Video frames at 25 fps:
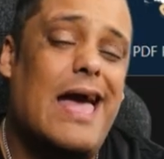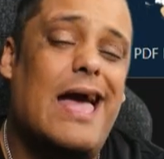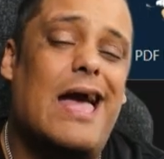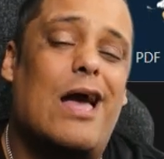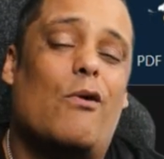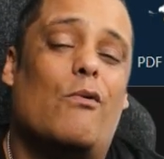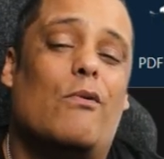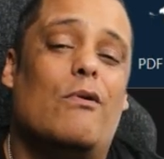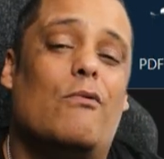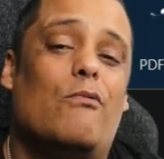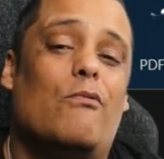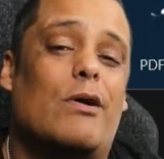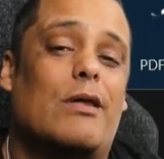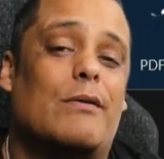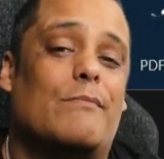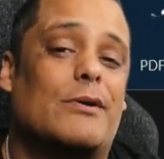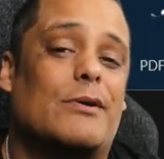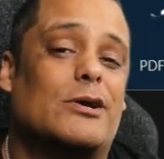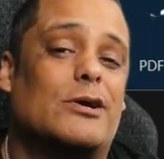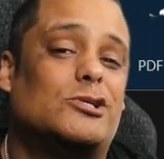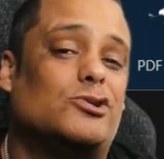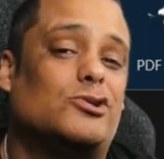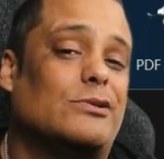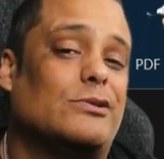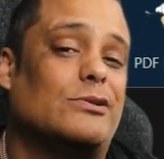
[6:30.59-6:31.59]
And we want to
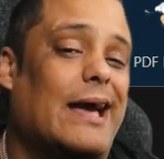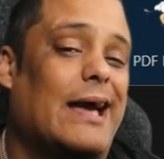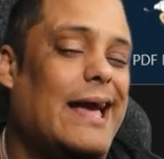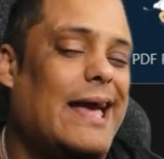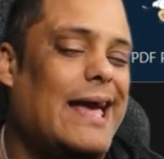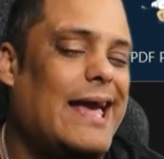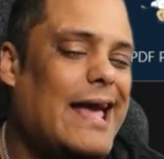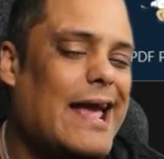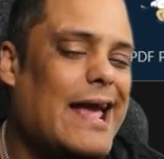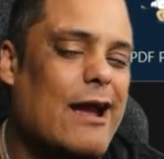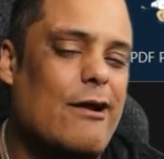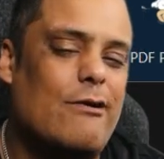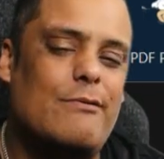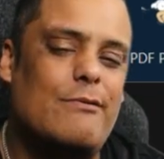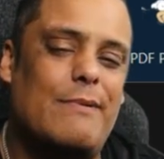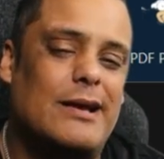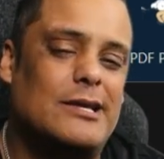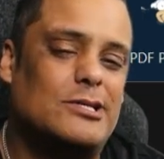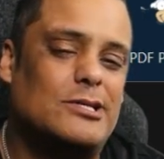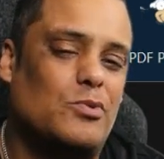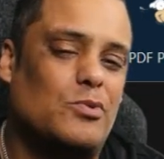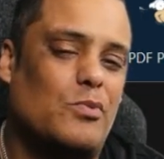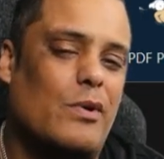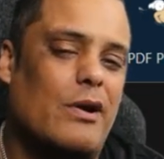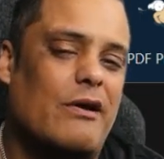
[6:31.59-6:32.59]
make sure that
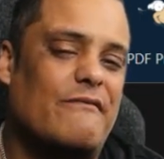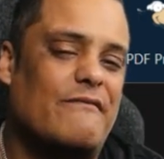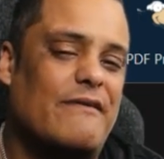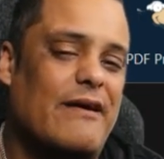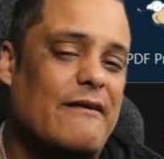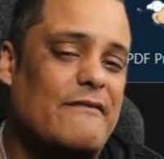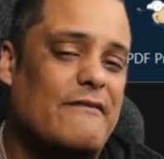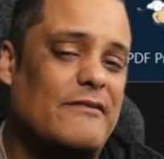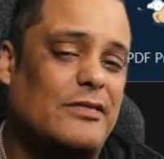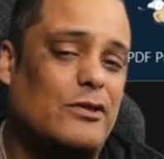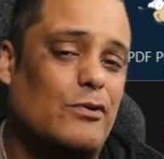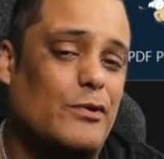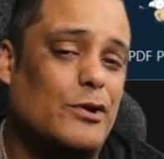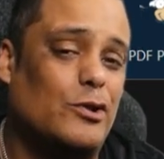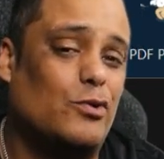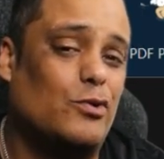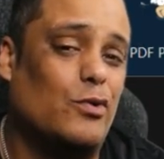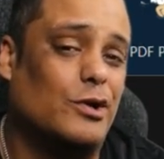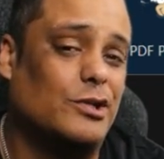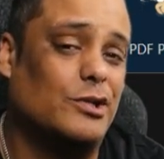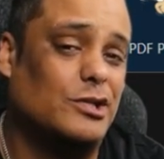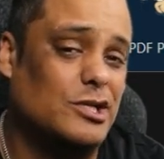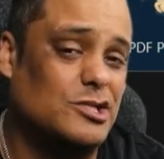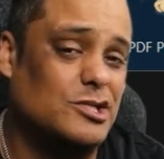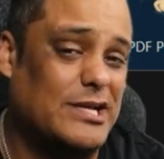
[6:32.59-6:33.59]
everybody's aware of everything we
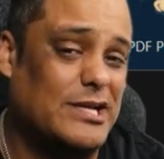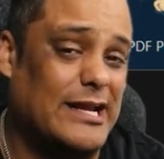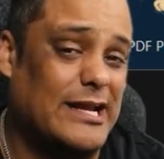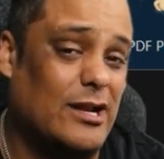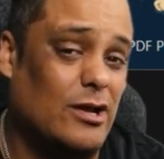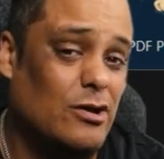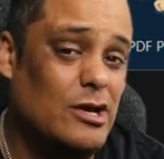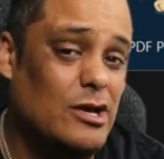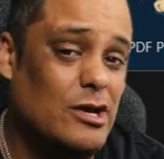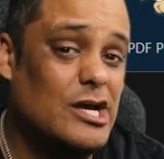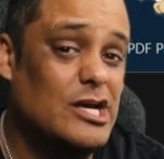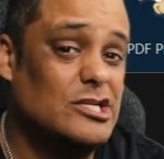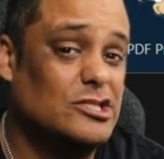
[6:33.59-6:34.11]
do on this channel,